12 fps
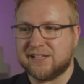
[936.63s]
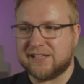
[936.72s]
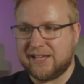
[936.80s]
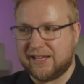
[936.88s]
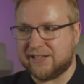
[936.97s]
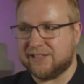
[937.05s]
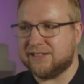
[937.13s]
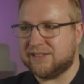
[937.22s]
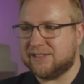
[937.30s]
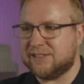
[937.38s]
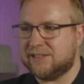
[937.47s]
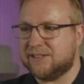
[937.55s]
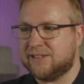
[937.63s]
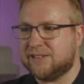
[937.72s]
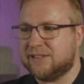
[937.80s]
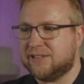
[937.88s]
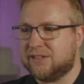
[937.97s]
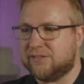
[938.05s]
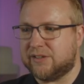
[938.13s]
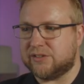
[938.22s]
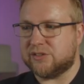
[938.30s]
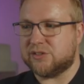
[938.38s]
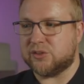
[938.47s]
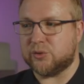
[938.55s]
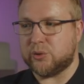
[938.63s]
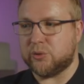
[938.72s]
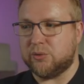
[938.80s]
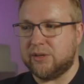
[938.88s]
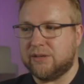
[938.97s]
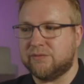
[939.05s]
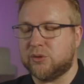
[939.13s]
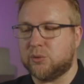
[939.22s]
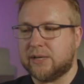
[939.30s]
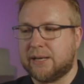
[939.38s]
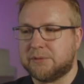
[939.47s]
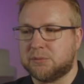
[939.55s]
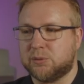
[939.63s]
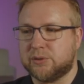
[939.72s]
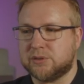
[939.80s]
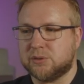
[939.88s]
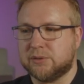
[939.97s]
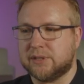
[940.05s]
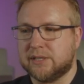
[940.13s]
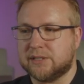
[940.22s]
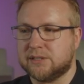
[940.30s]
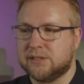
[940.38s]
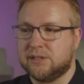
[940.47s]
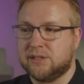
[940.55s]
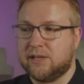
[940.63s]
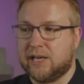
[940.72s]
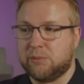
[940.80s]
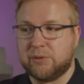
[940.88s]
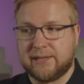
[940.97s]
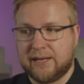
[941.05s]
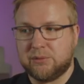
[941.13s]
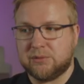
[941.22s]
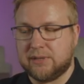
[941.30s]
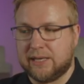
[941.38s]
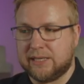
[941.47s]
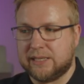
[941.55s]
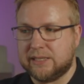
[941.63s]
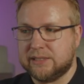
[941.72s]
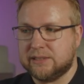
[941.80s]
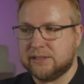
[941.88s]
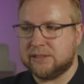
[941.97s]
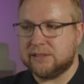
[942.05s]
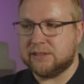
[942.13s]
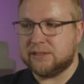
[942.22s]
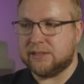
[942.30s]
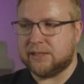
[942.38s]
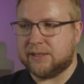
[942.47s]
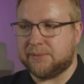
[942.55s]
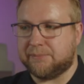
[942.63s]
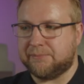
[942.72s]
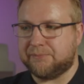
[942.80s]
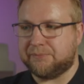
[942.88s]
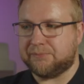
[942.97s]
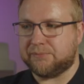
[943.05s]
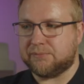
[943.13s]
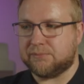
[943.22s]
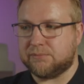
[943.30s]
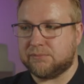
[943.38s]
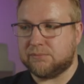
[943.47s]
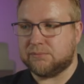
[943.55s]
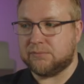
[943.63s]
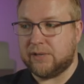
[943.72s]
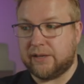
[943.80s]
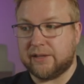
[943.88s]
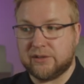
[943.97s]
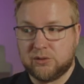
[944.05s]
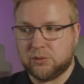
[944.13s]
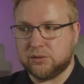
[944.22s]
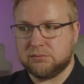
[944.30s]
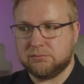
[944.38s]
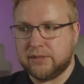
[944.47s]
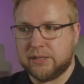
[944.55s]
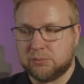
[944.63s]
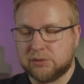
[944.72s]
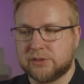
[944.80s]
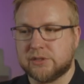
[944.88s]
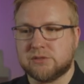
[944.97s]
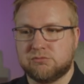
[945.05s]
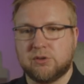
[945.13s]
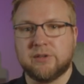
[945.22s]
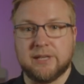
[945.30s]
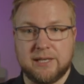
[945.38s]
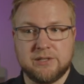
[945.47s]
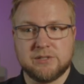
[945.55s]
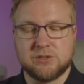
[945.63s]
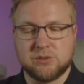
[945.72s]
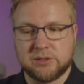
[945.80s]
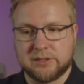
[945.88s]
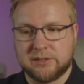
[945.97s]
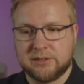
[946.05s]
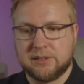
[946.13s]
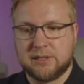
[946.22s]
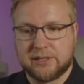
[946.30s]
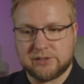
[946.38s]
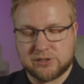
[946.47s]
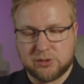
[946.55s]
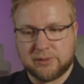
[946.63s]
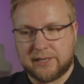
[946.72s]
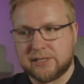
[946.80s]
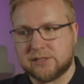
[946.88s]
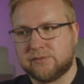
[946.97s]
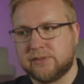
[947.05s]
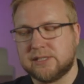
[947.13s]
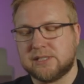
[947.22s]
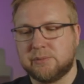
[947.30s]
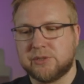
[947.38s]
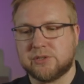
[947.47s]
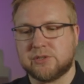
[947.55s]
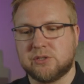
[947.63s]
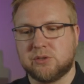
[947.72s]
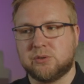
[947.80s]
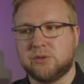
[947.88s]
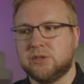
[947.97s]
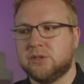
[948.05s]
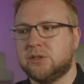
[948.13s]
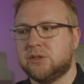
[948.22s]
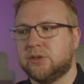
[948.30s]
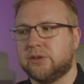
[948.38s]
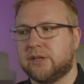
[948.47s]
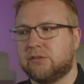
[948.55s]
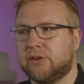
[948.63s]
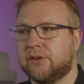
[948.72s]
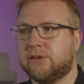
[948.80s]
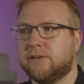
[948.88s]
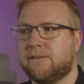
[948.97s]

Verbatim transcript: again, if I just show you Invoke-AppDeployToolkit without any um, anything at all, it will just run the installer and show that interface that we just saw earlier on.